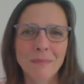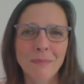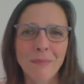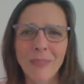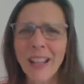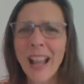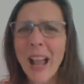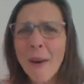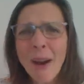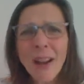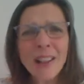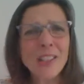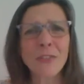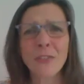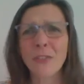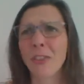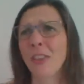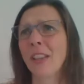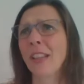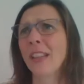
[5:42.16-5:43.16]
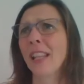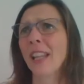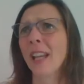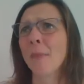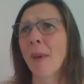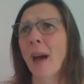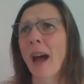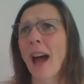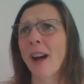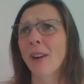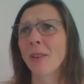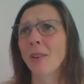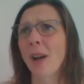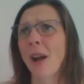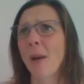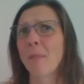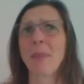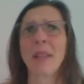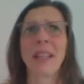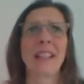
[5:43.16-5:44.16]
Now, as for thinking about
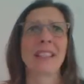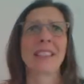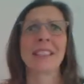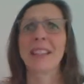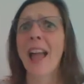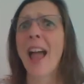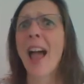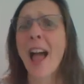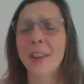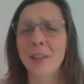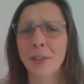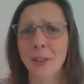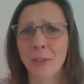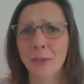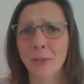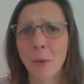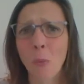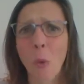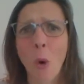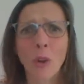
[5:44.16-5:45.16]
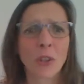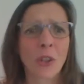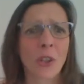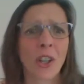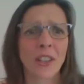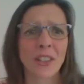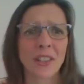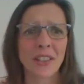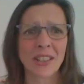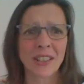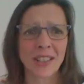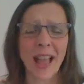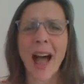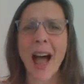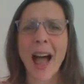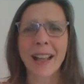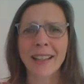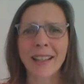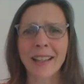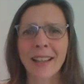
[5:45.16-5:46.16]
and being scared of what you're going to
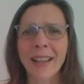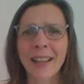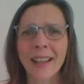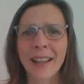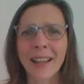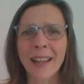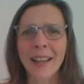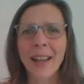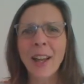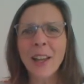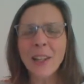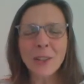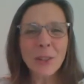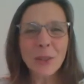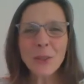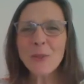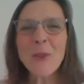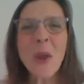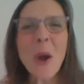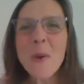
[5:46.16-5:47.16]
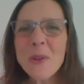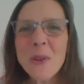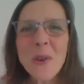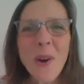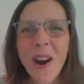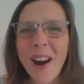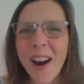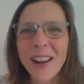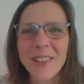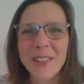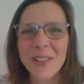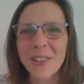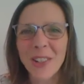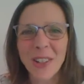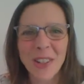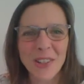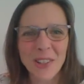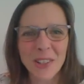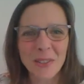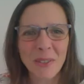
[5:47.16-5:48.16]
say, you know your ideal
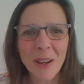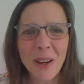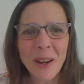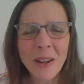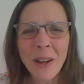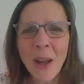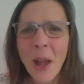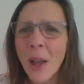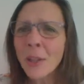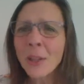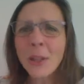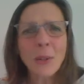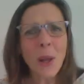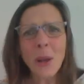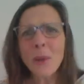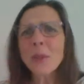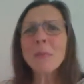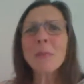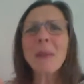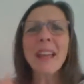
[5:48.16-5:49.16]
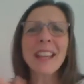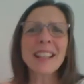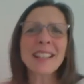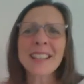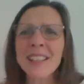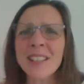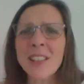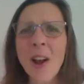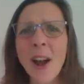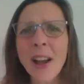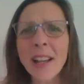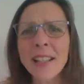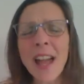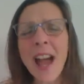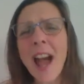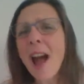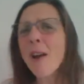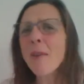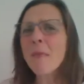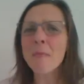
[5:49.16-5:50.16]
customer. You know them inside
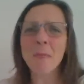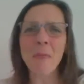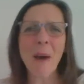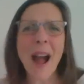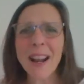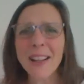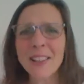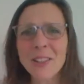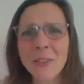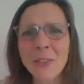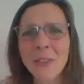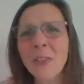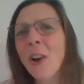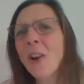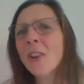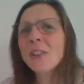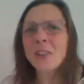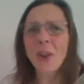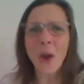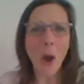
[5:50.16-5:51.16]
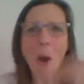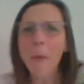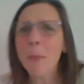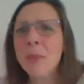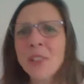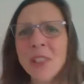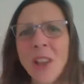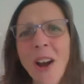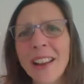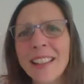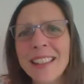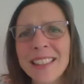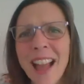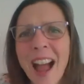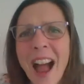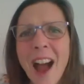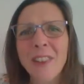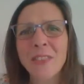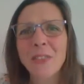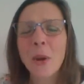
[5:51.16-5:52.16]
out, back to front, upside
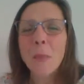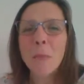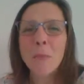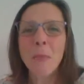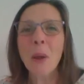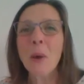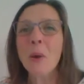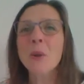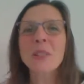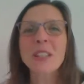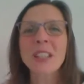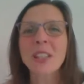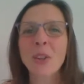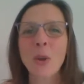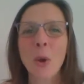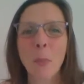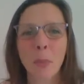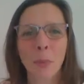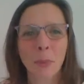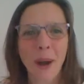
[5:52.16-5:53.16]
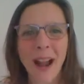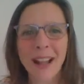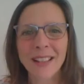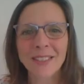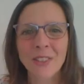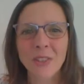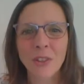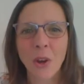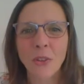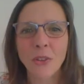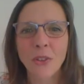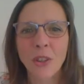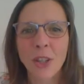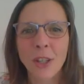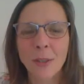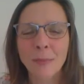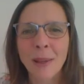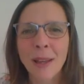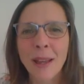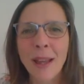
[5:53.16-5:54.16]
down. You're building your brand on them.